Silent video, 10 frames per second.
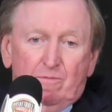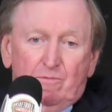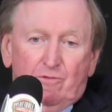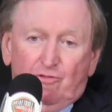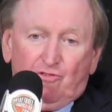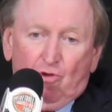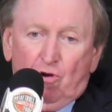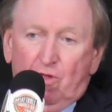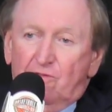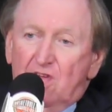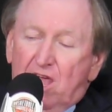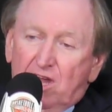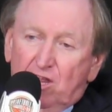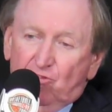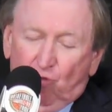the start of the
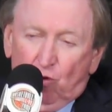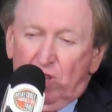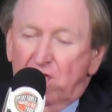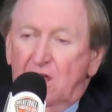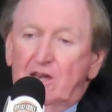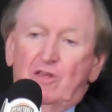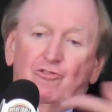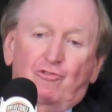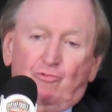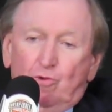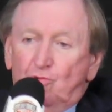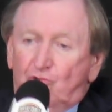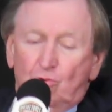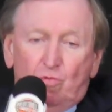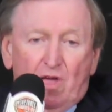80s, early 80s through
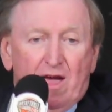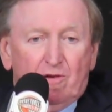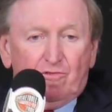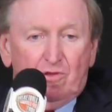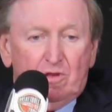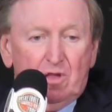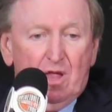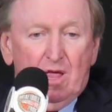2000,